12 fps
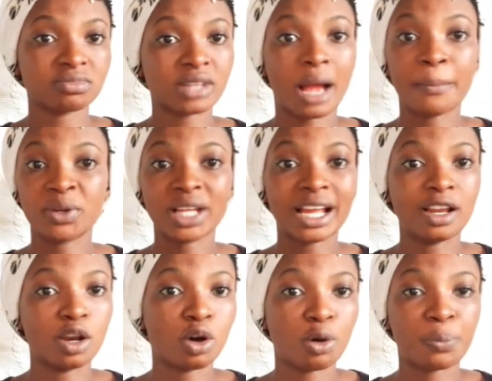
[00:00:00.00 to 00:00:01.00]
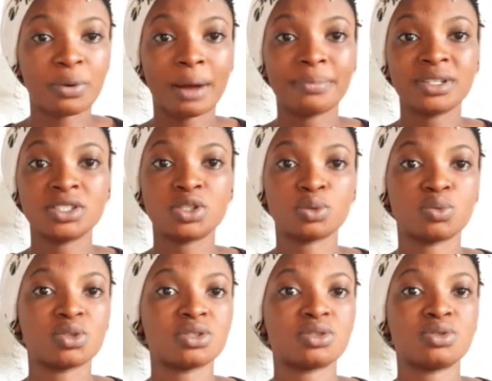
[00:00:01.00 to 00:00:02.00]
her mother-in-law. Probably she
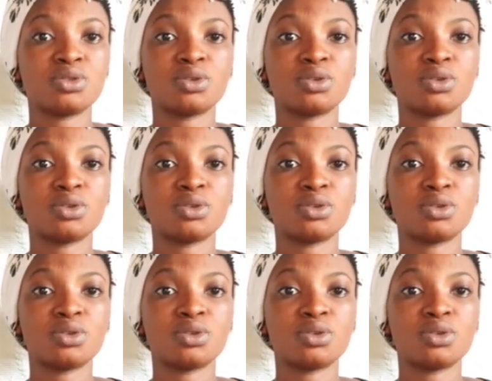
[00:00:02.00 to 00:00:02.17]
was,